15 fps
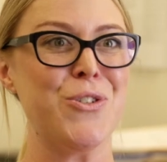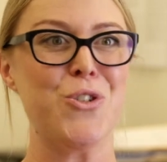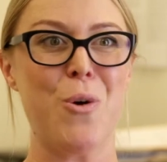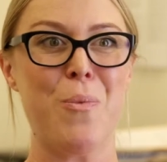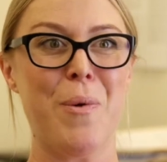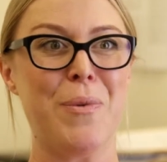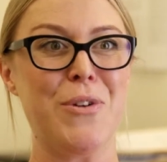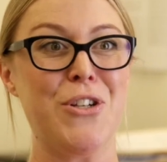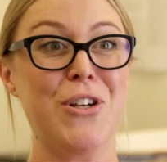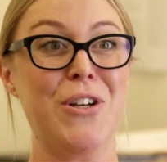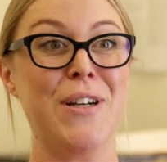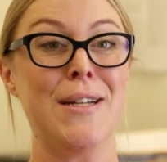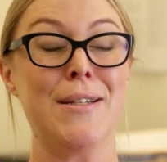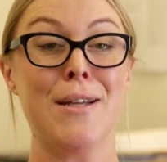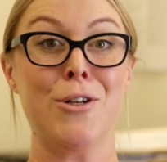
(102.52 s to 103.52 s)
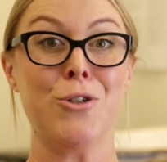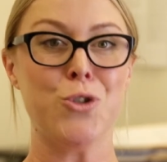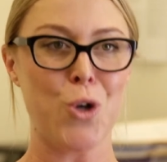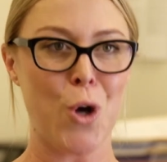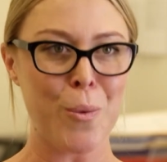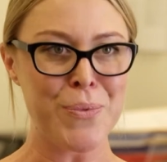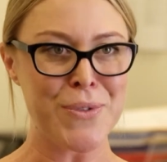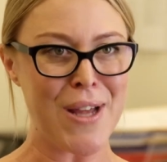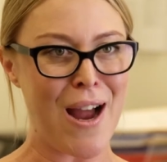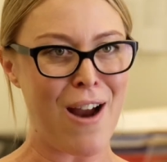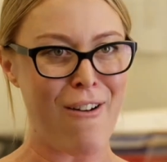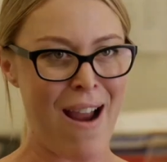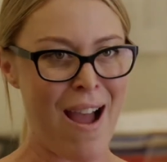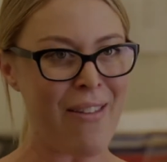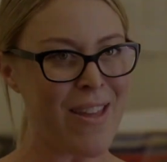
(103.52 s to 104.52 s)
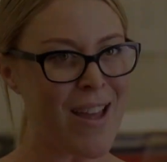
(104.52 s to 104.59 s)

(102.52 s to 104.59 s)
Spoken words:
and job opportunities and jobs are out